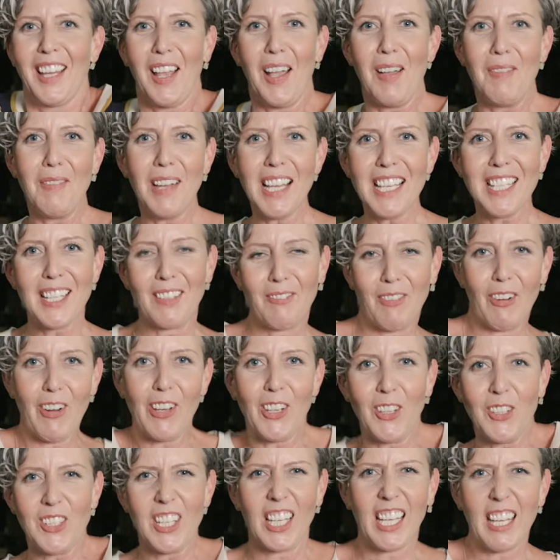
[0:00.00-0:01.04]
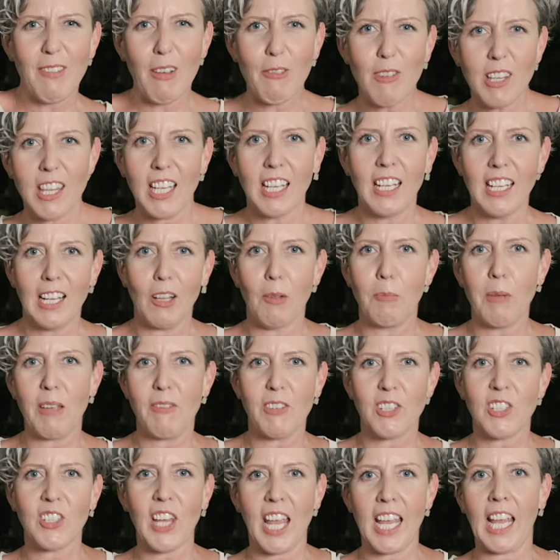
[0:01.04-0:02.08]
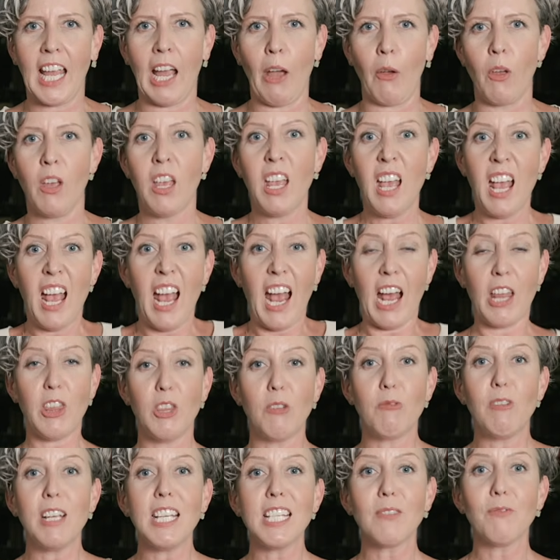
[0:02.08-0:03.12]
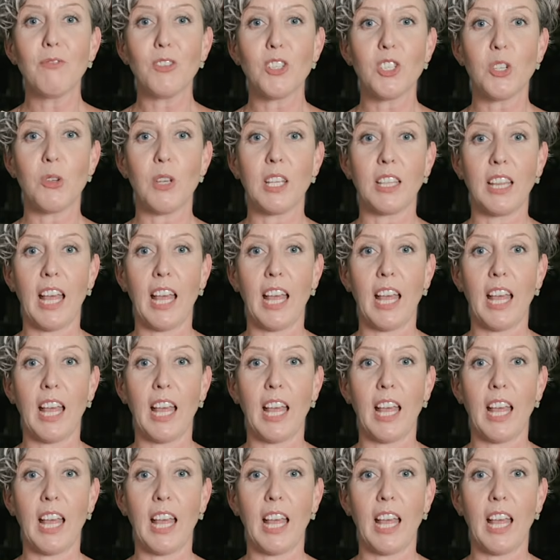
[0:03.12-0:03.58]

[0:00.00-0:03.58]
Amazing, very good. And give everything a little bit of a shake out. And the reason for doing